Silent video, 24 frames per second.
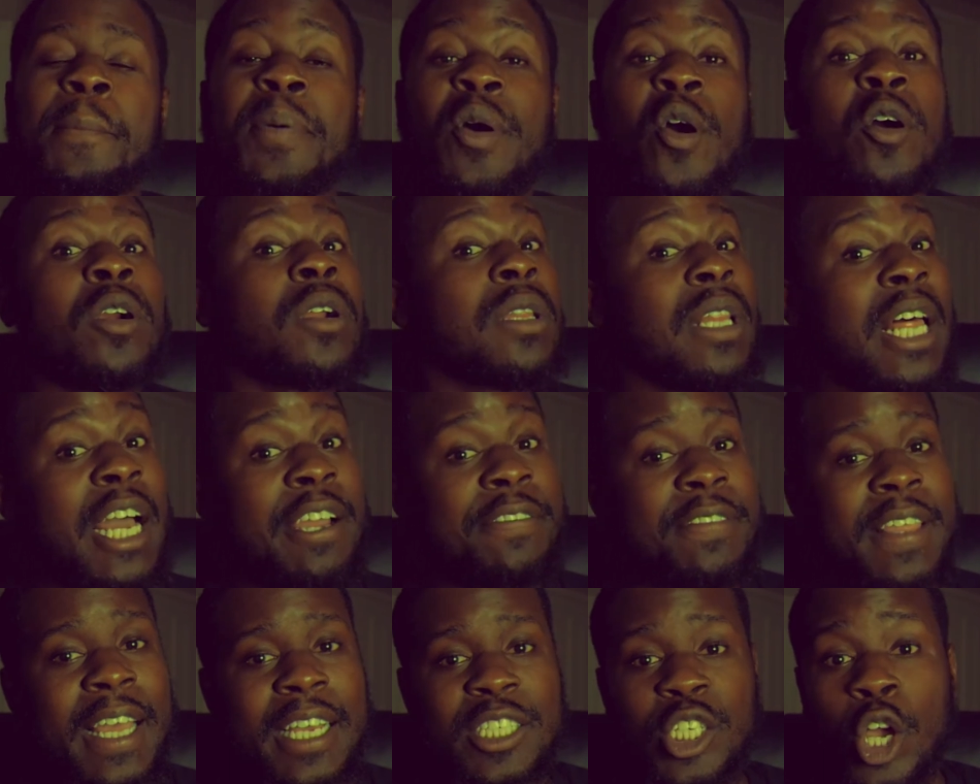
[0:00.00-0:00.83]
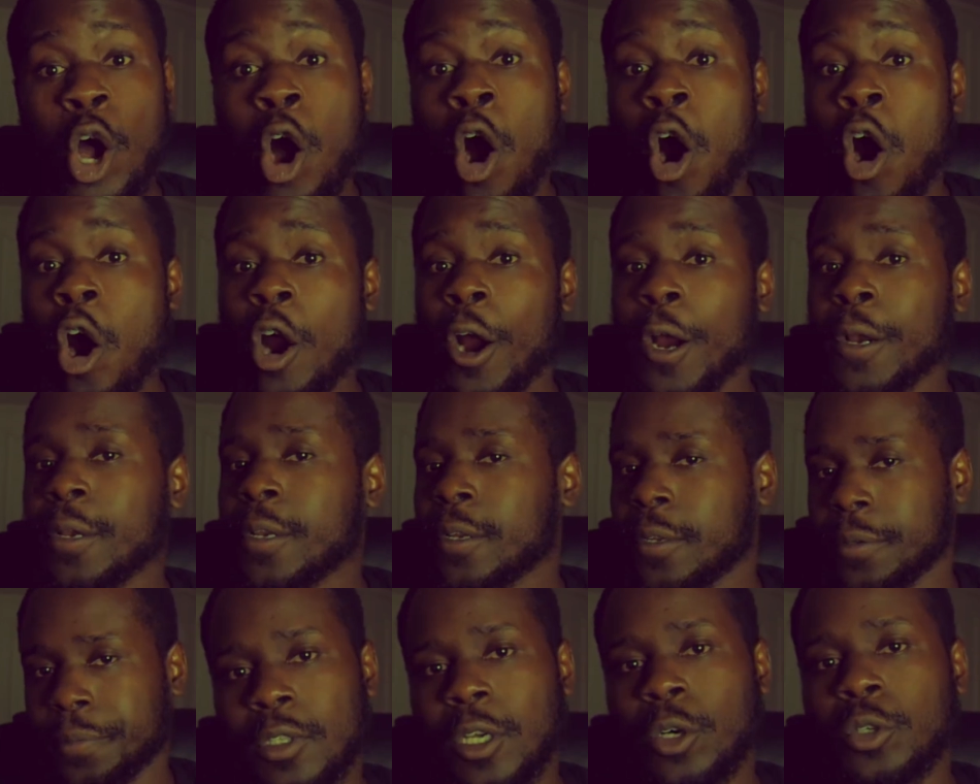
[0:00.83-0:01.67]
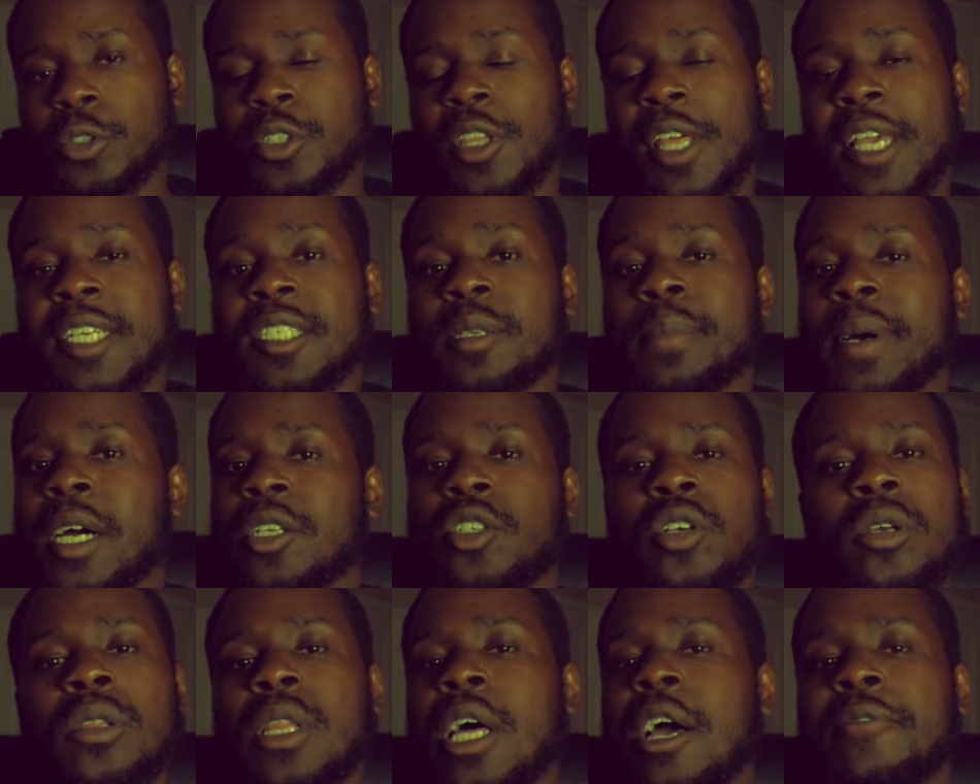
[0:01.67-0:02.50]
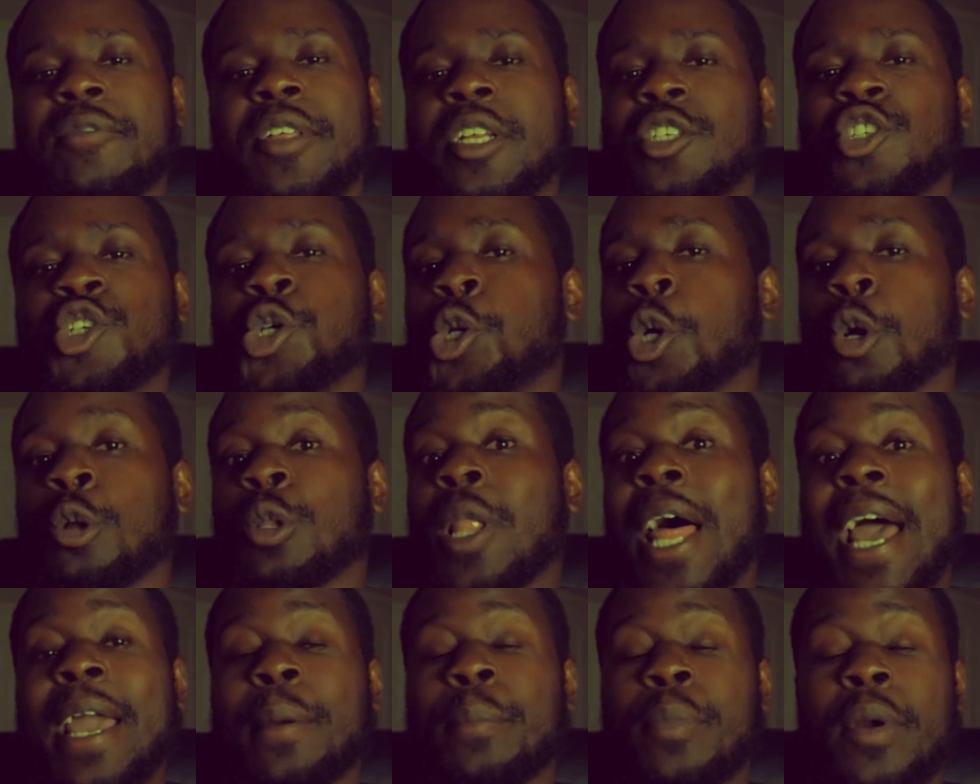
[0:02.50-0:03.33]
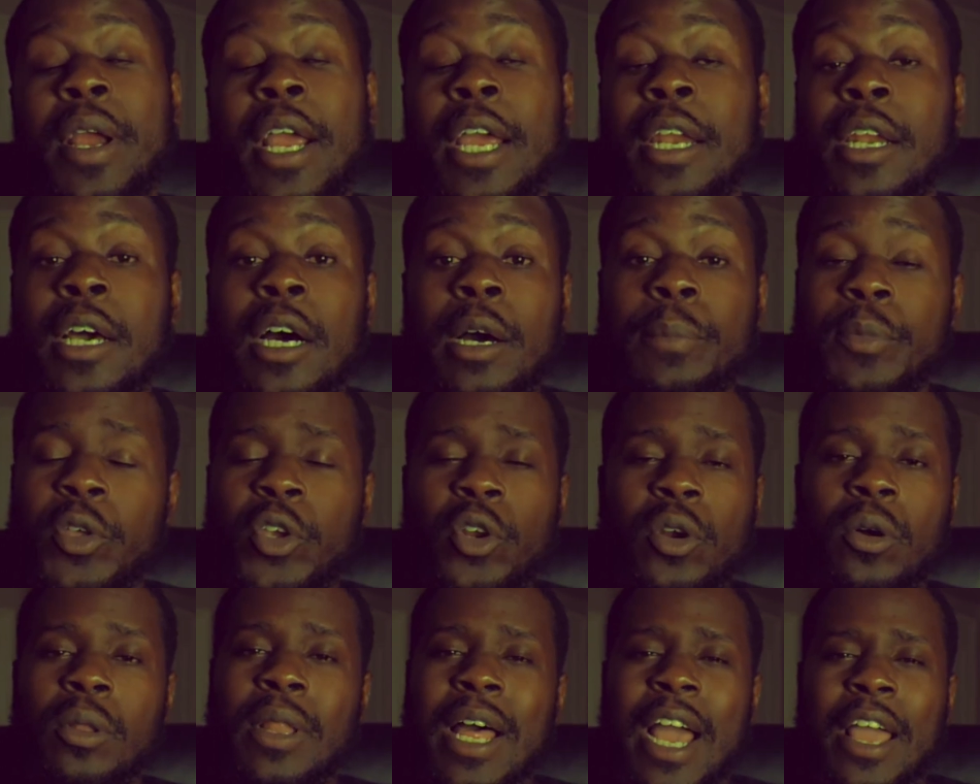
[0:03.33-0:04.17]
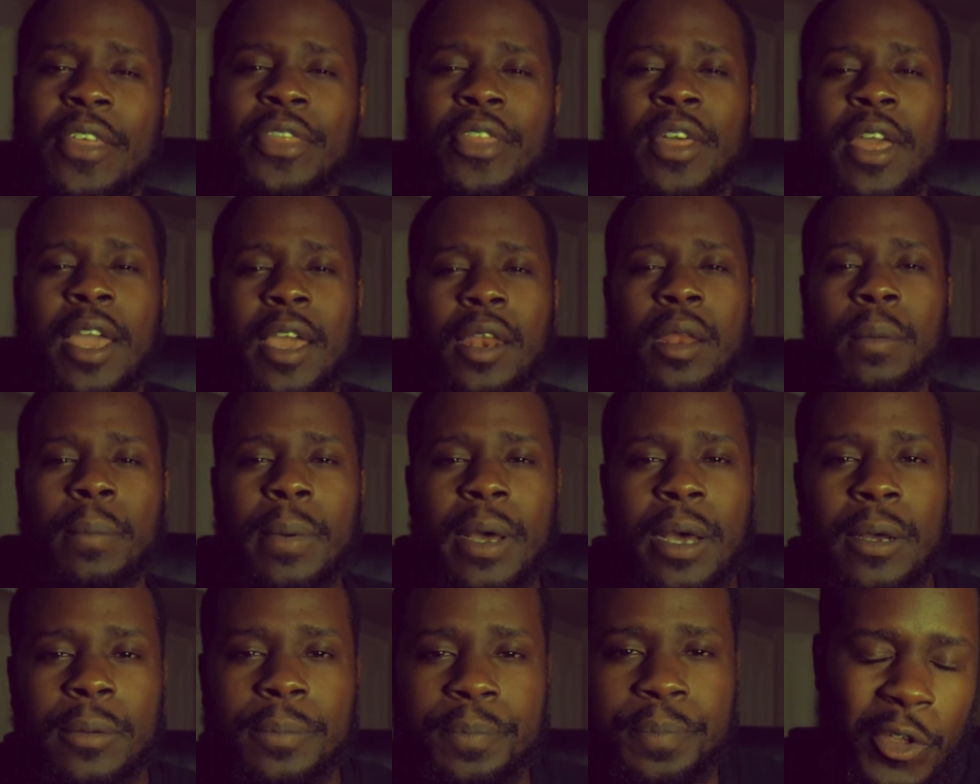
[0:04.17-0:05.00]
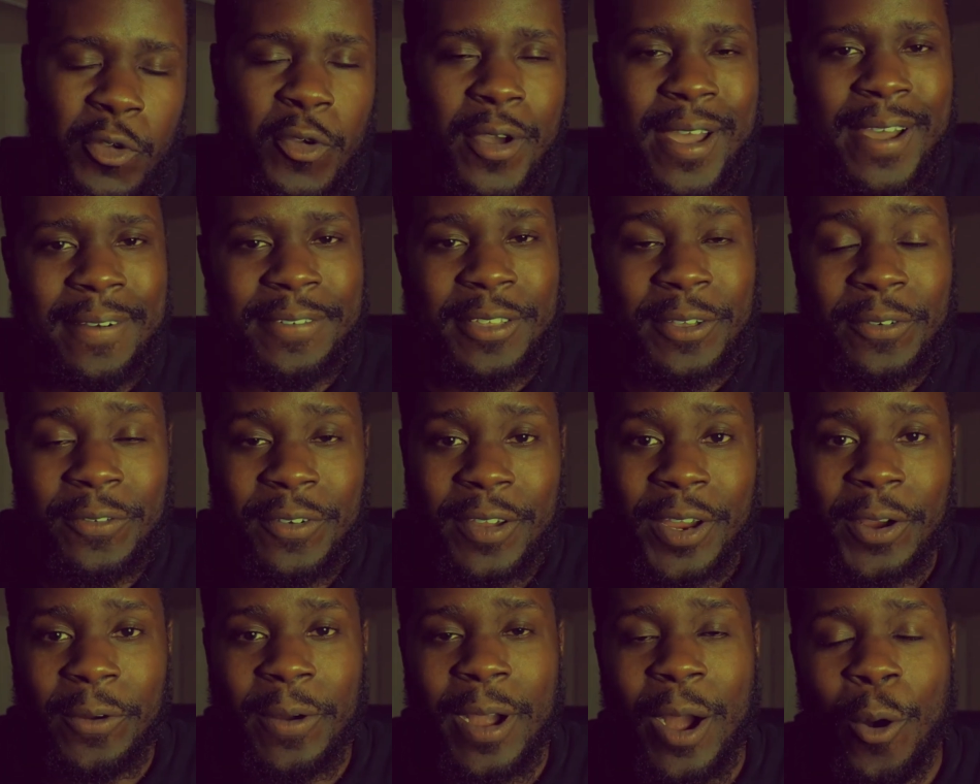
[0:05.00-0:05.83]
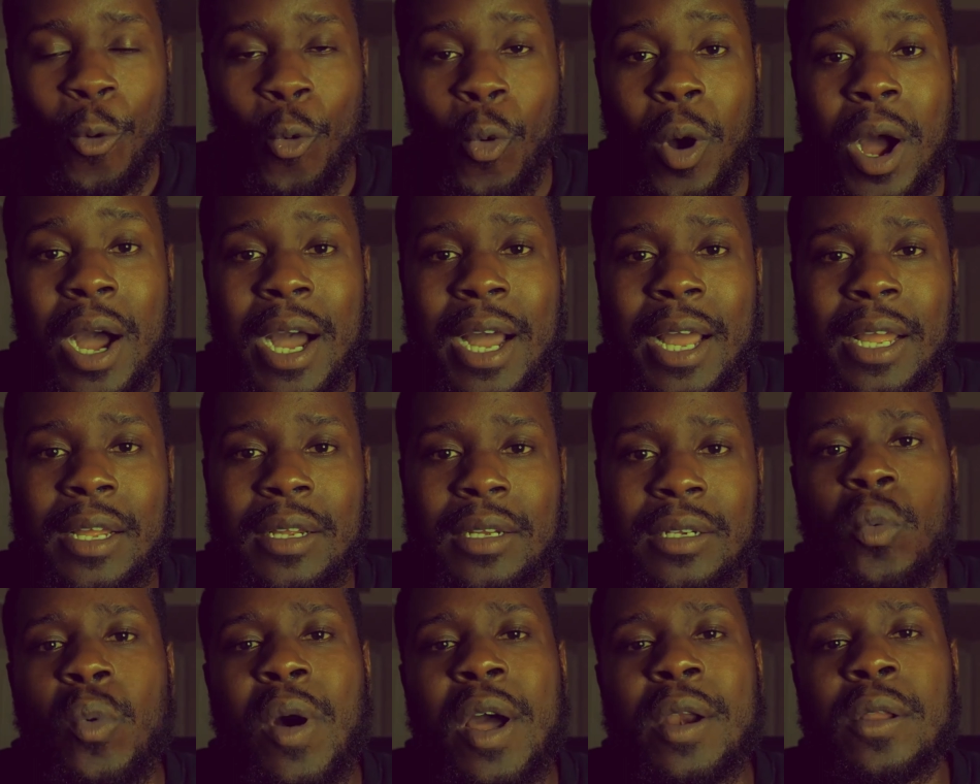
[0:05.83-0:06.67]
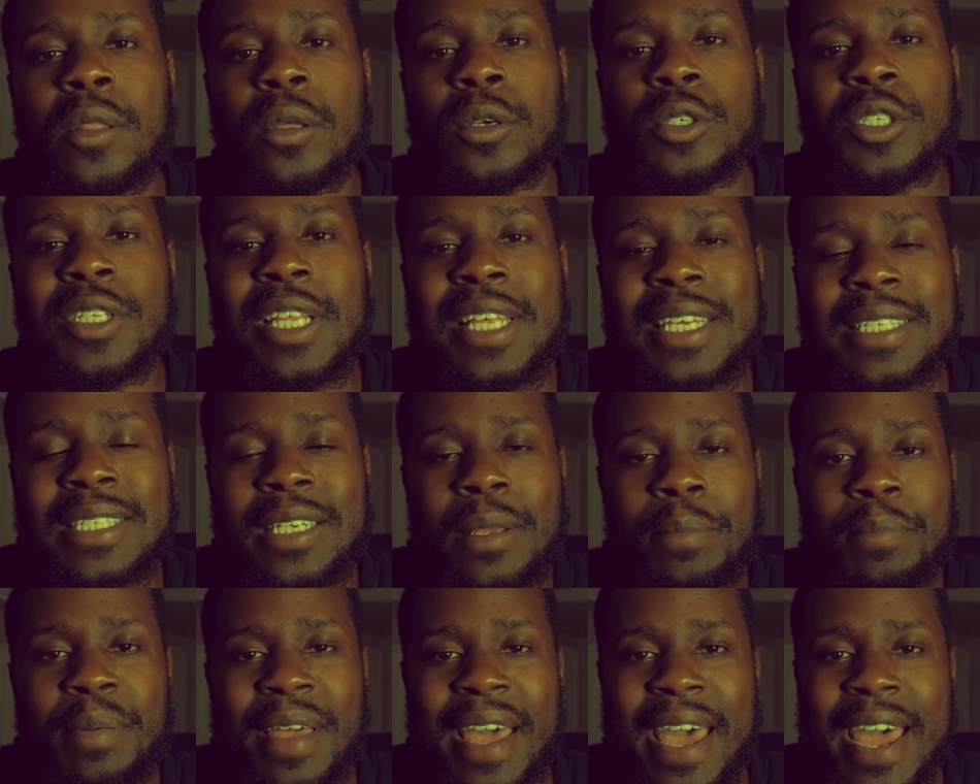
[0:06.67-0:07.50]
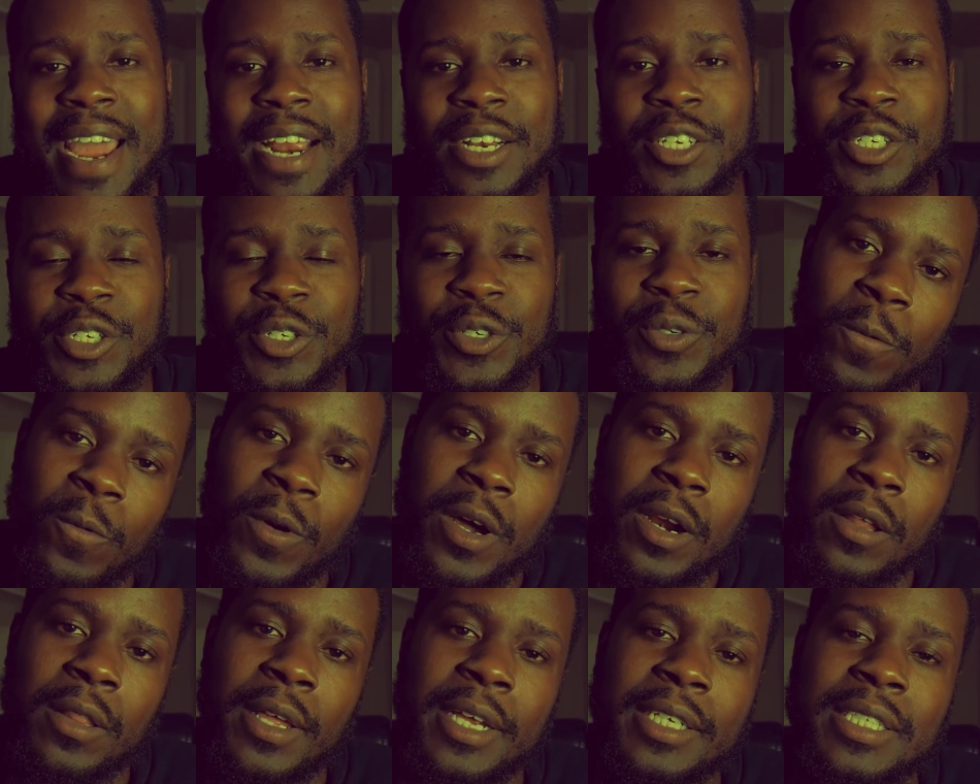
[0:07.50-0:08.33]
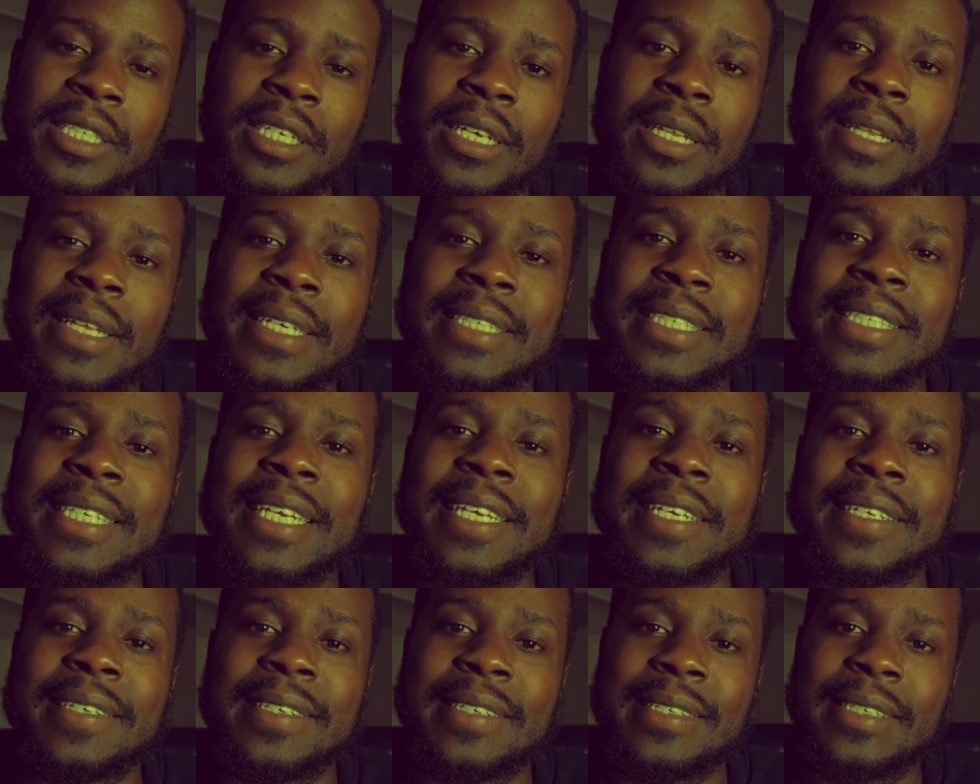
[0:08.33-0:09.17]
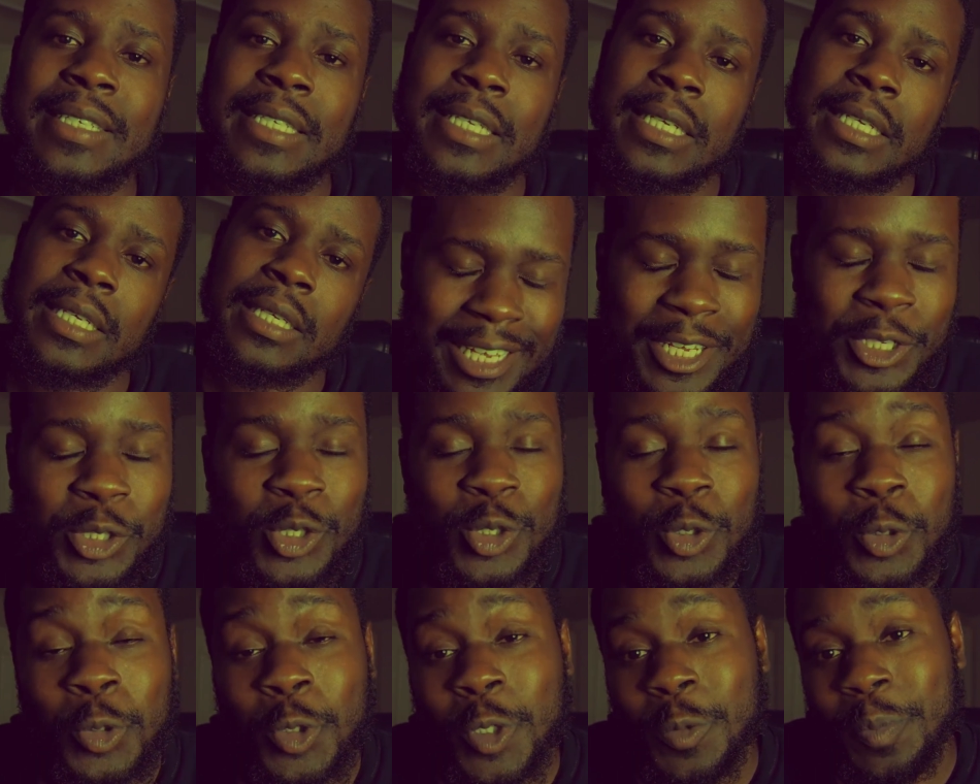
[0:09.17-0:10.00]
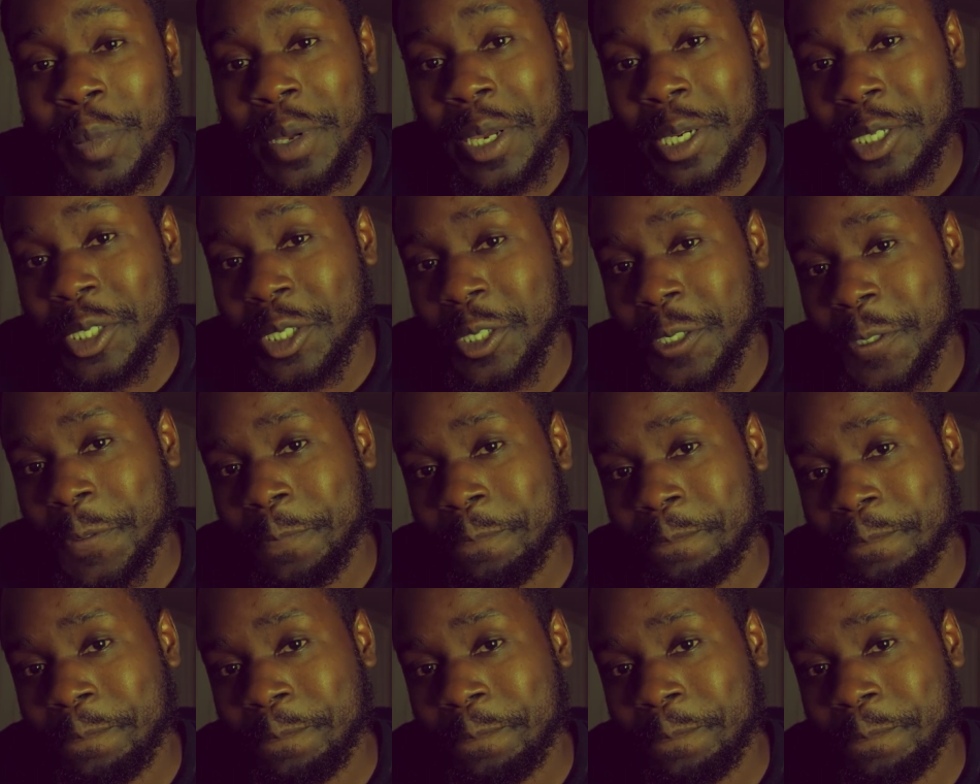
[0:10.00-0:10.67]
part of life that's hard, those things about your life that you don't like bringing up, you don't like thinking about. You have to figure out why. Why do those things impact you? Why do they still exist? Introspection.